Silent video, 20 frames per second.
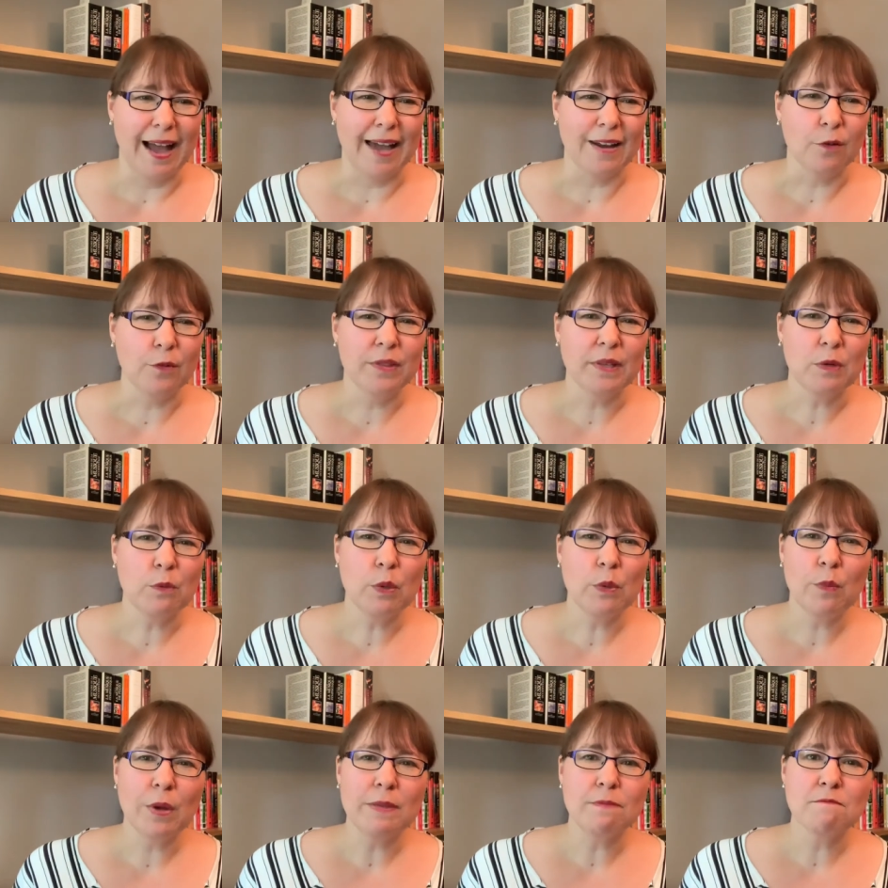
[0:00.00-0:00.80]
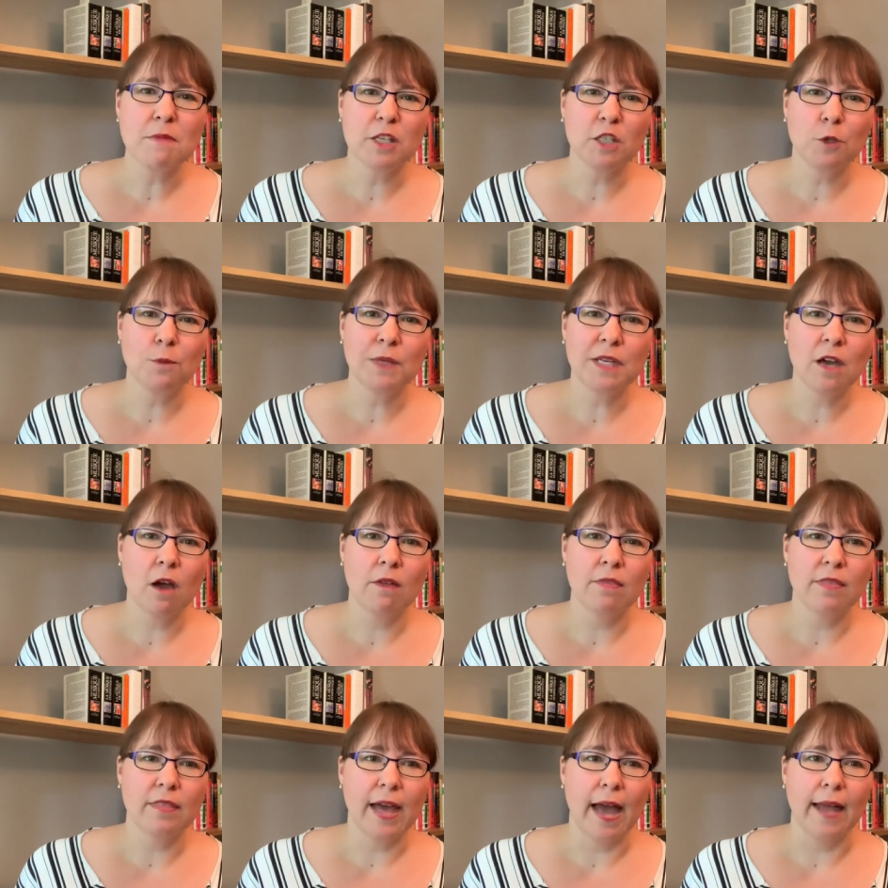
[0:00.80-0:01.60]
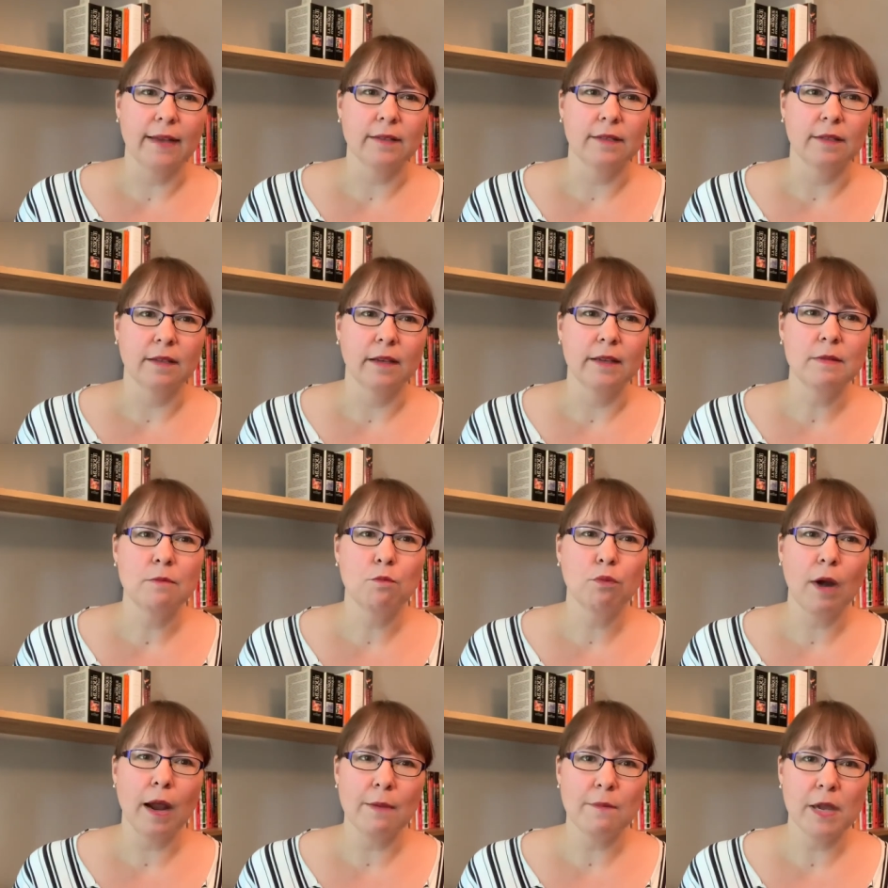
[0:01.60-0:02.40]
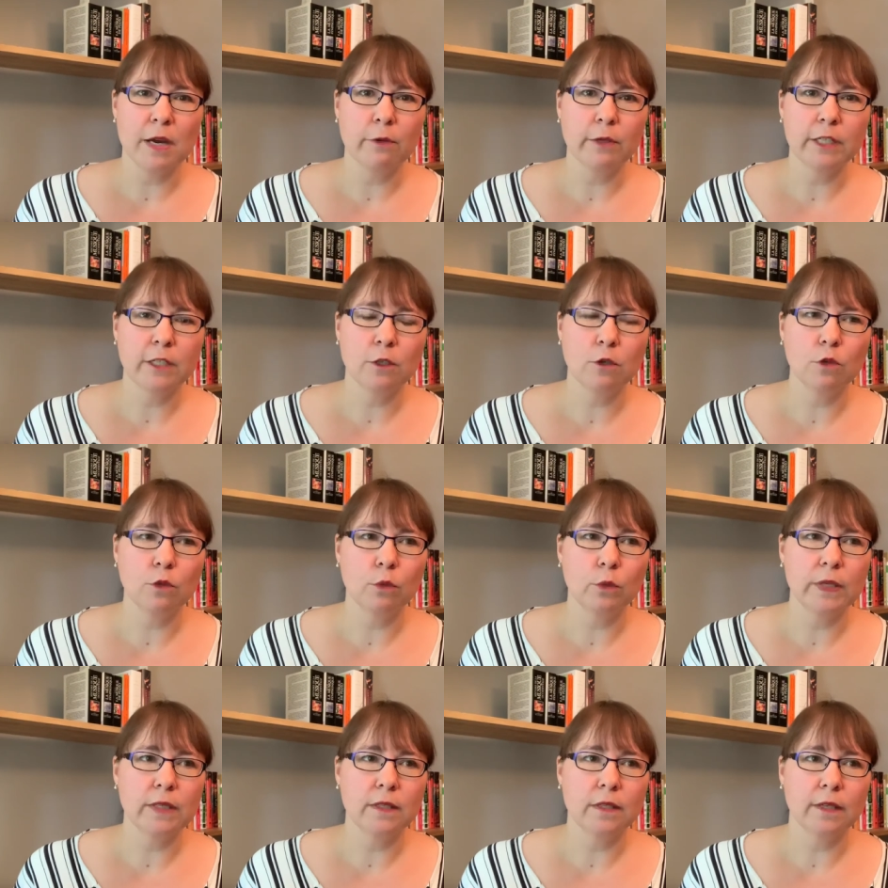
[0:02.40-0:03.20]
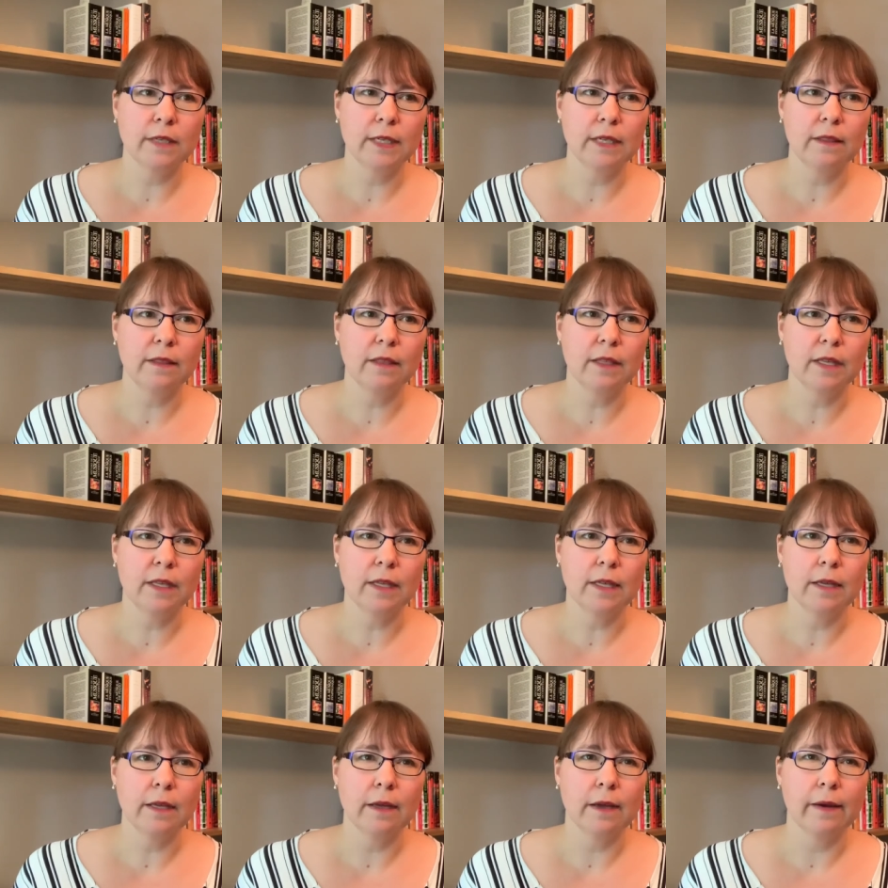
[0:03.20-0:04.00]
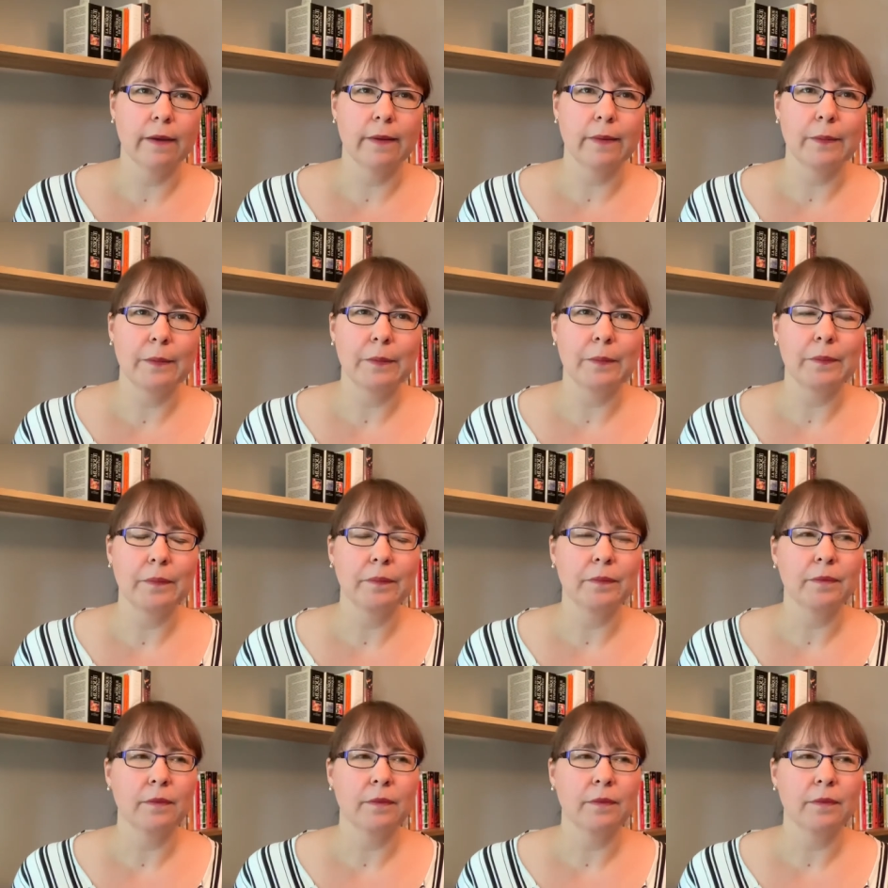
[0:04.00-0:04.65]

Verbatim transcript: I don't think we went much beyond that. Uh, in primary school, we studied the, um,